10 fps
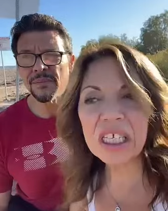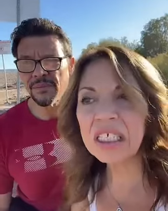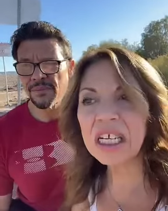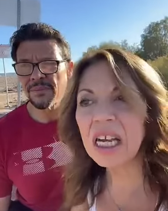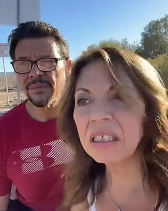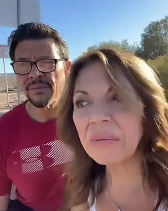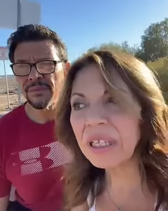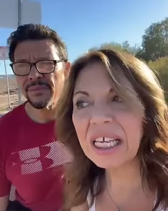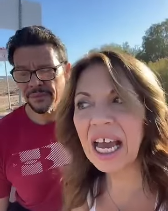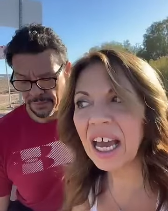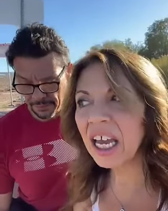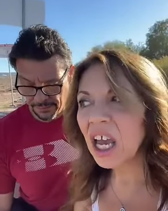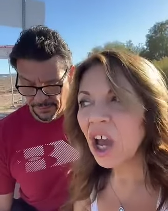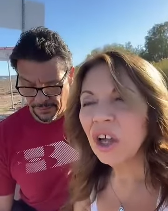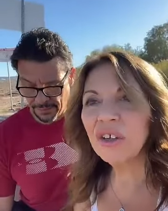Speaker 1: this, God give me that,
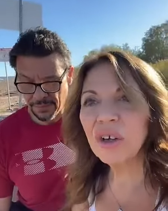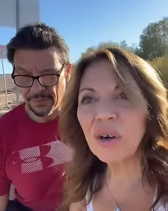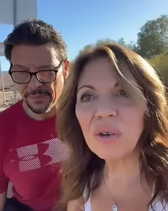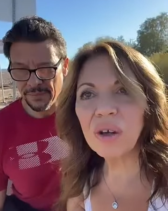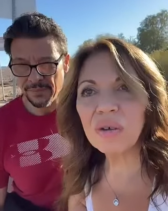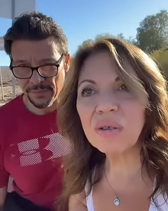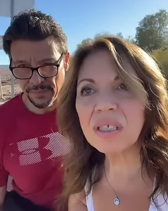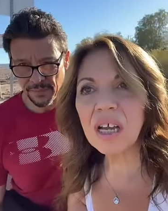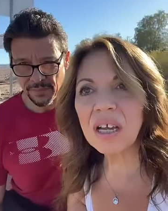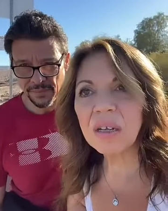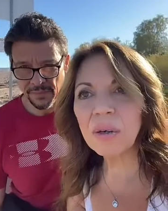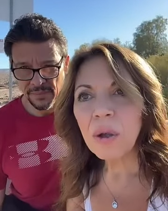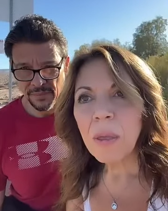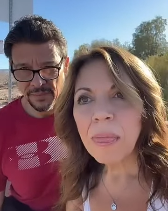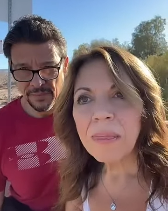mm-hmm. you know, those uh,
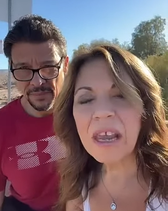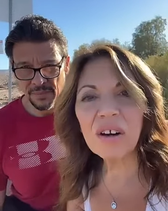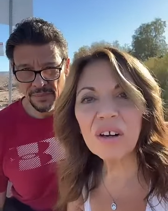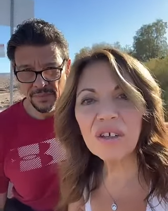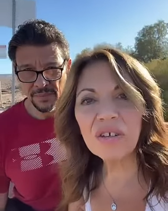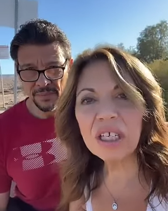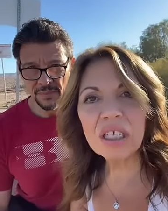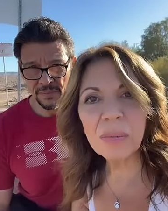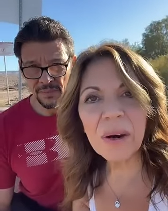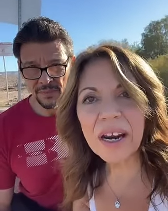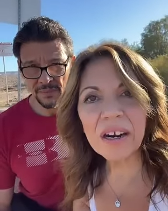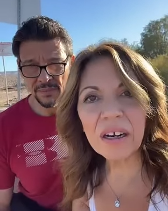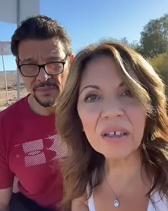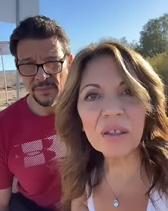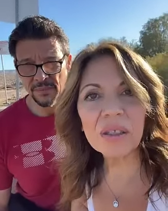down on your knees
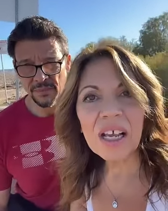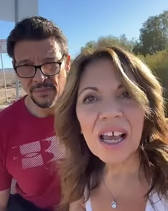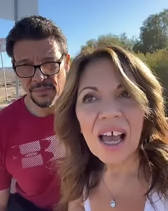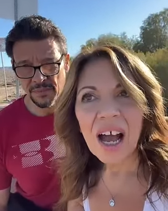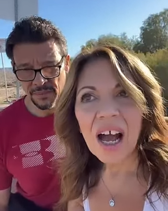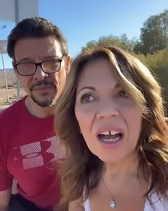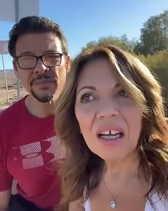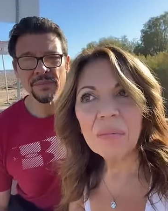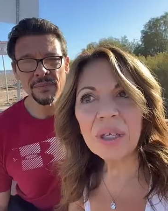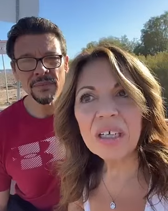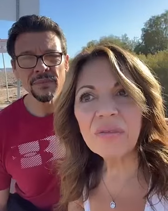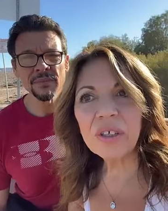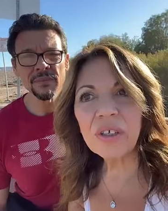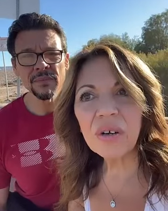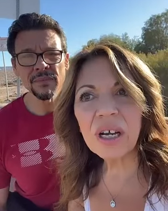prayers. Uh, but if
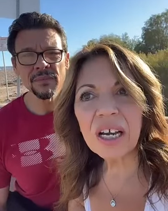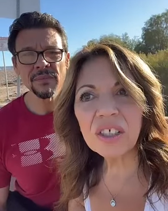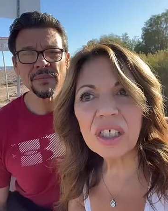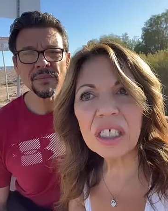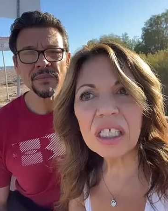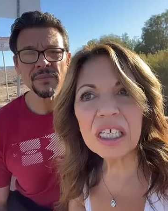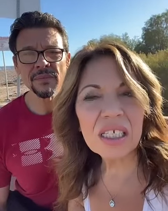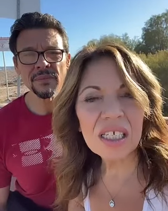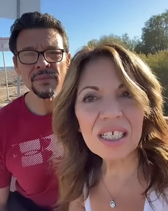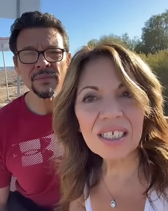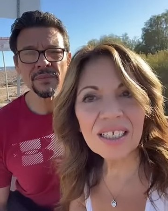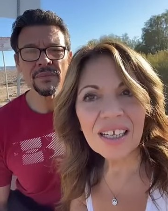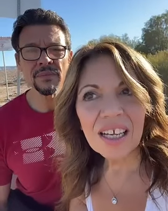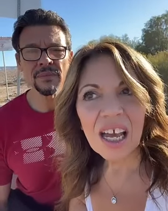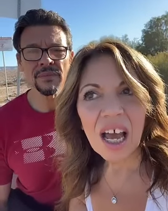you don't actually listen,
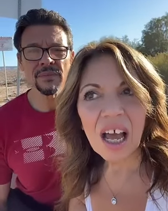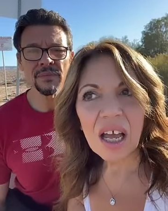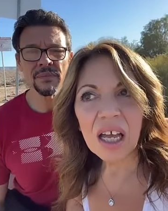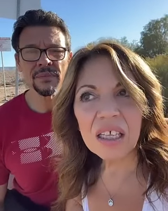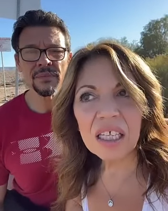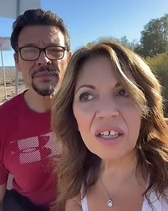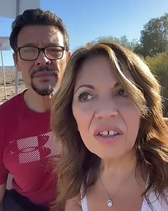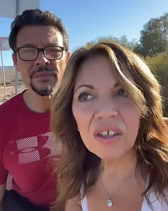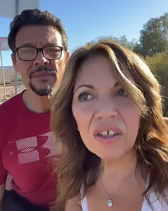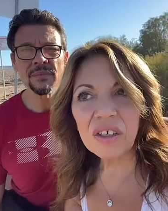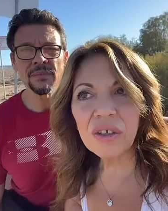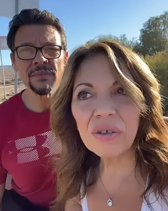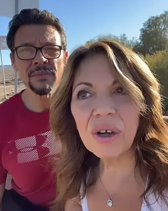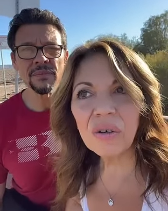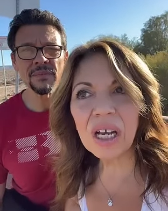uh, then
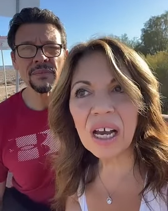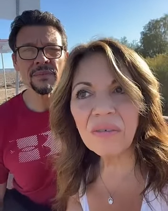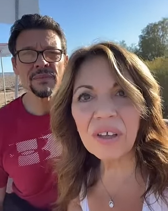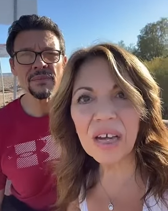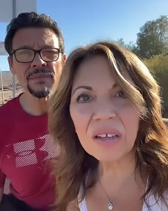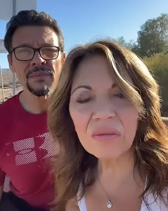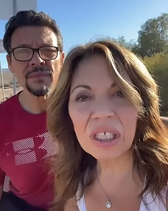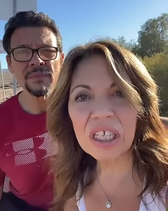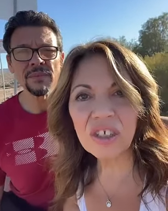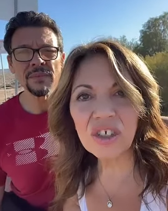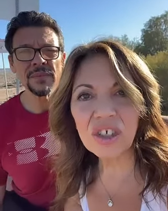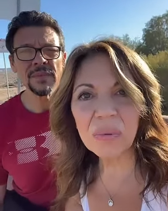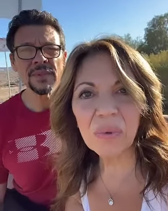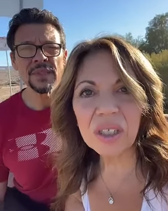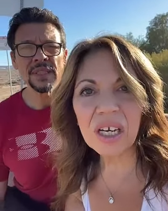you don't have that
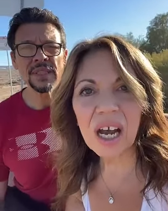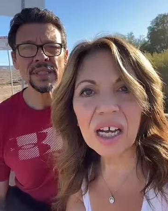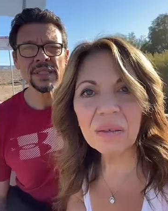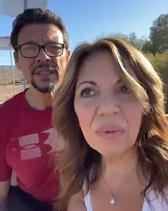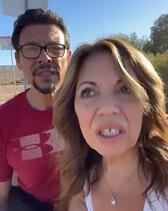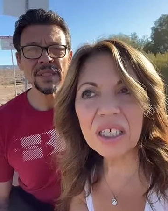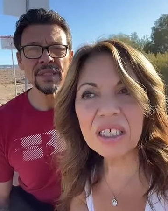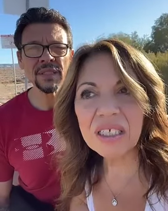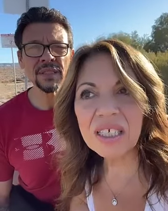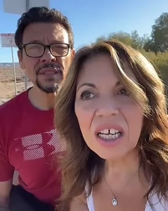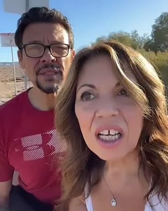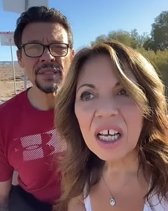relationship with God because